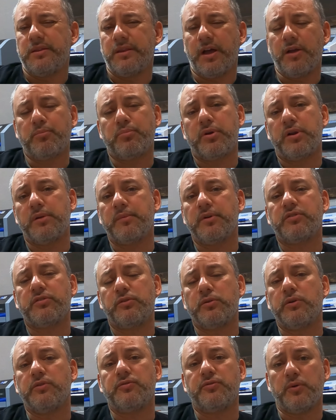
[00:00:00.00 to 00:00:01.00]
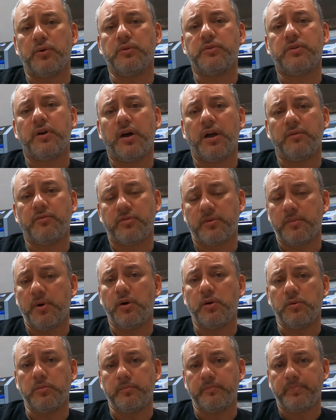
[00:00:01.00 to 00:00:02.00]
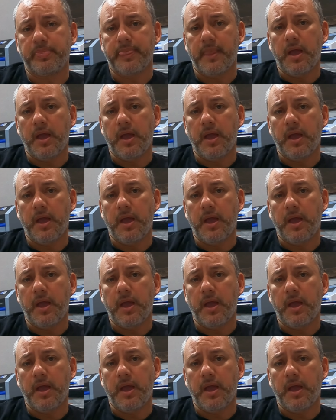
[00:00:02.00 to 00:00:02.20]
Now I pretty much do it full-time from home.